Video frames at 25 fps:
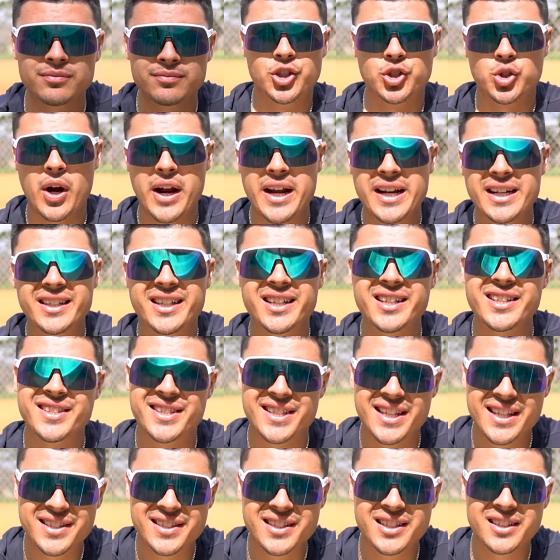Train
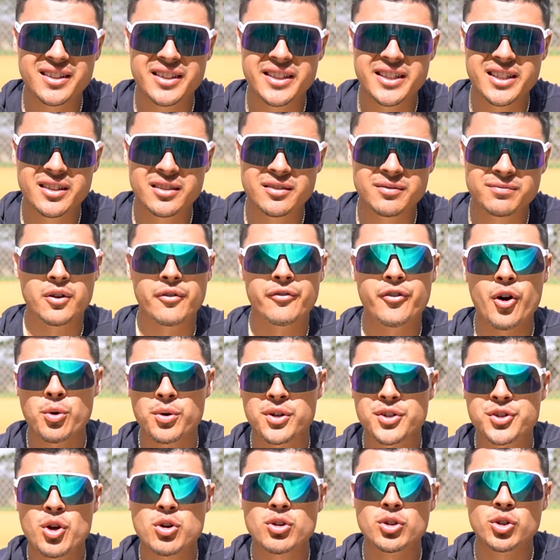consistently,
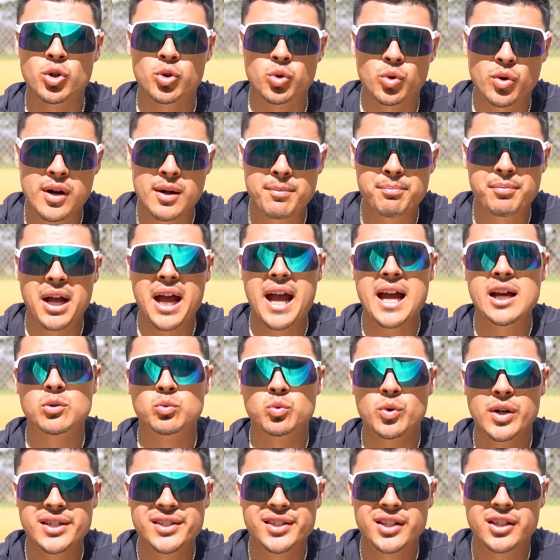focus on grip and
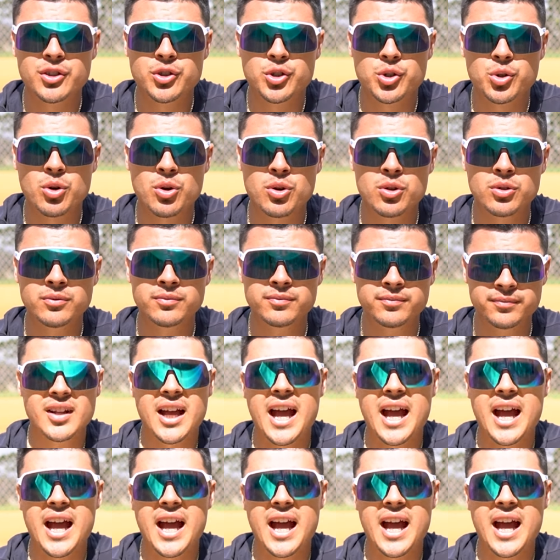wrist control,